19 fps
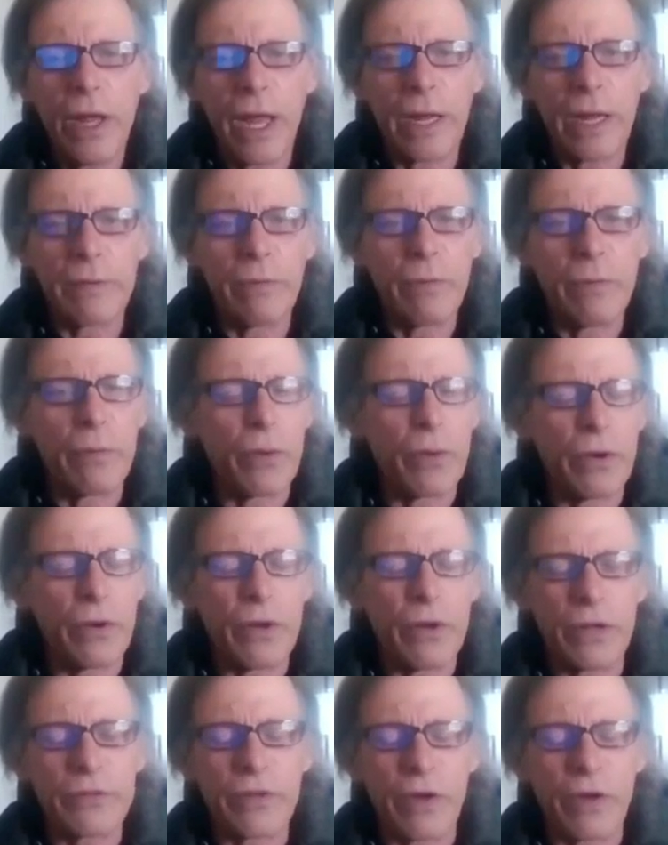and
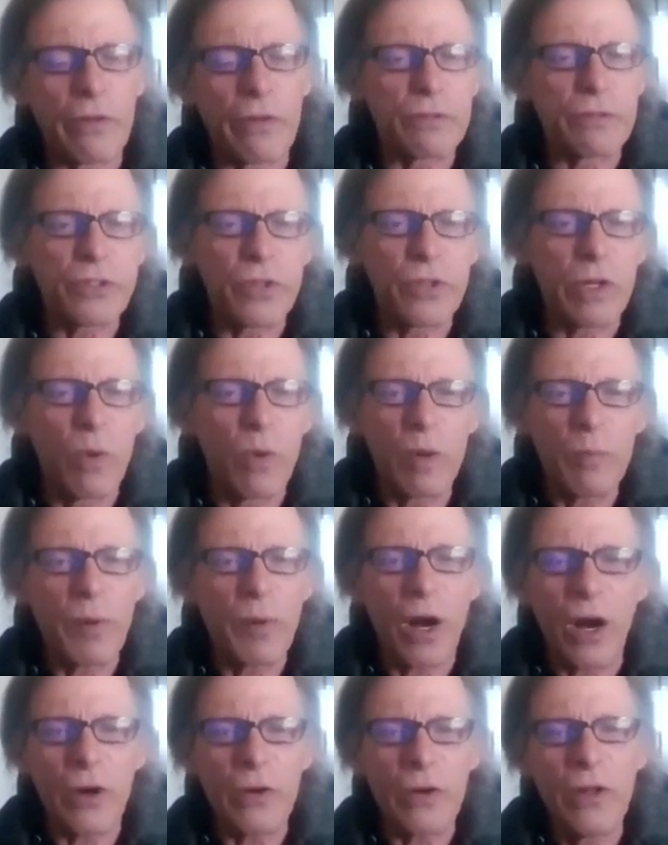until there was only one
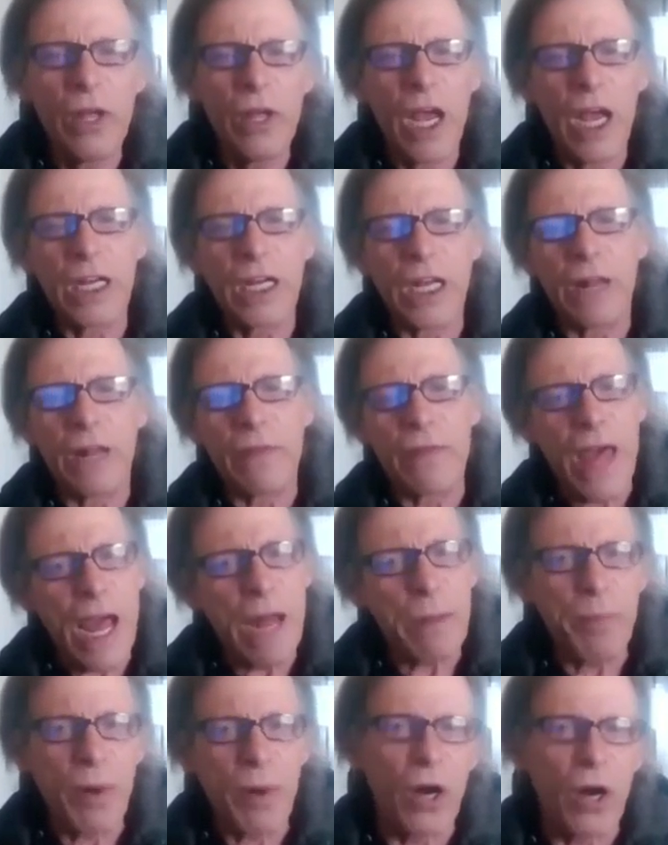part, and then
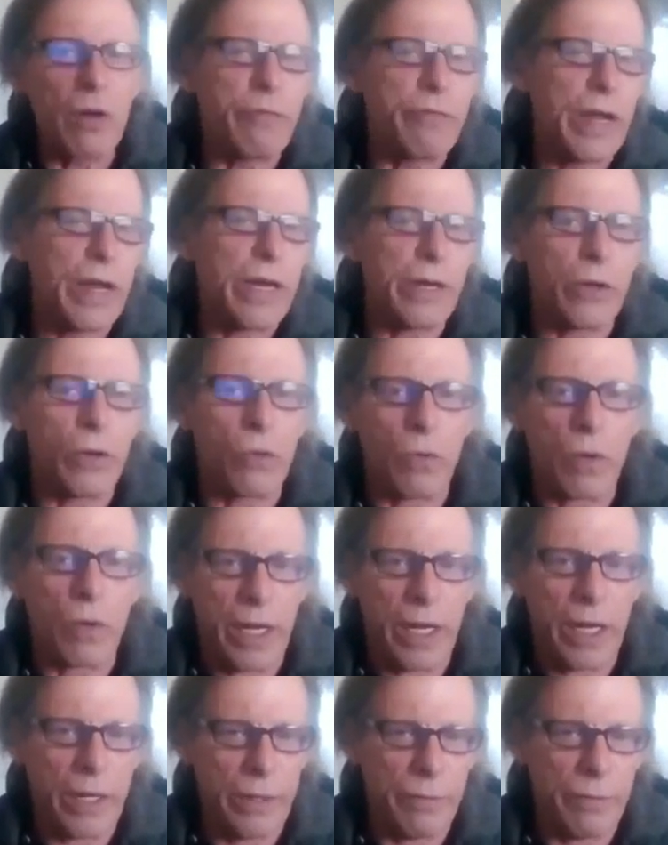that part faded away.